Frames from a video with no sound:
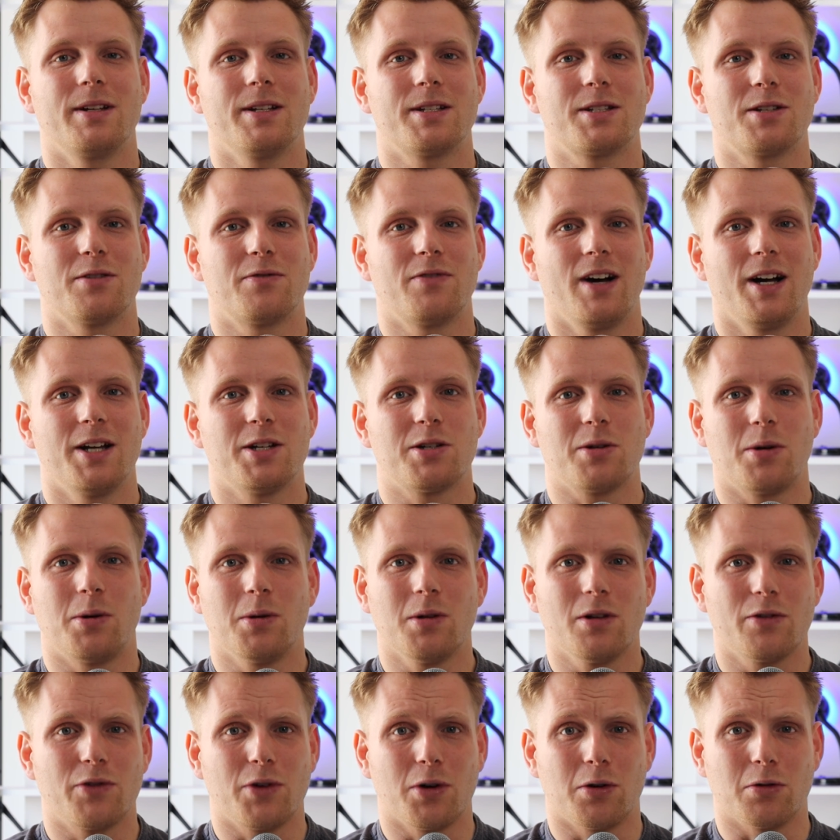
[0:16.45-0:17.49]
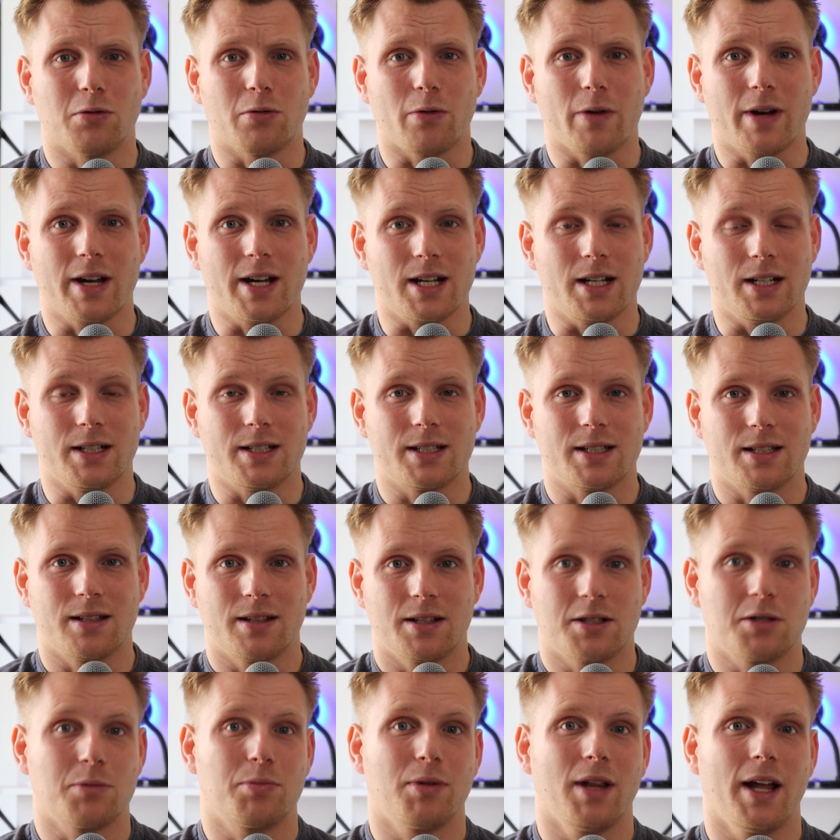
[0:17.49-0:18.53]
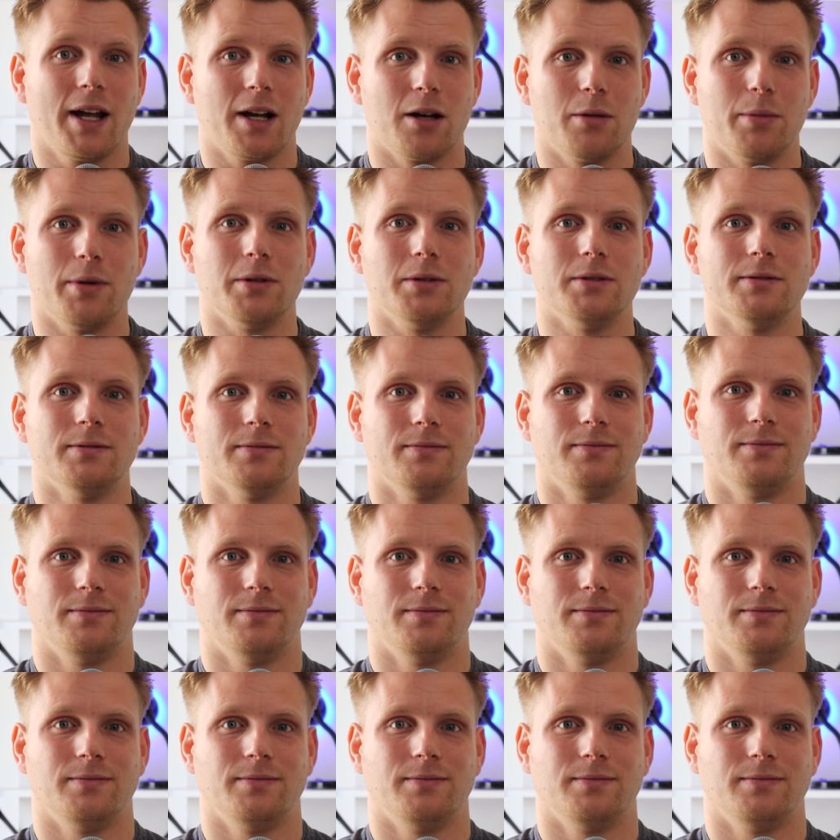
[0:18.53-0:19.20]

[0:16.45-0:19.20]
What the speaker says: is to find all of your reeds that are playable.